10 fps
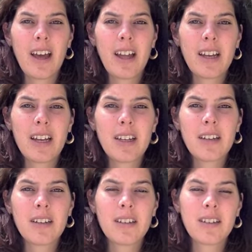And
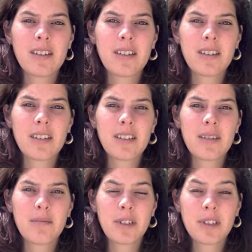then
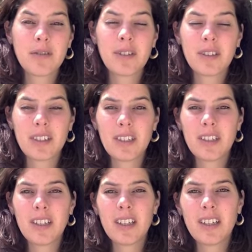much of our
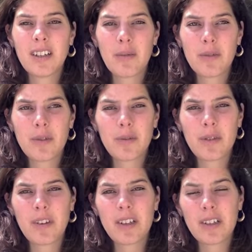teaching comes from the
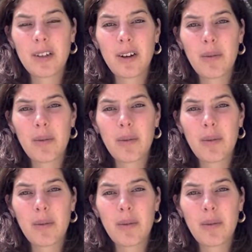Raja Yoga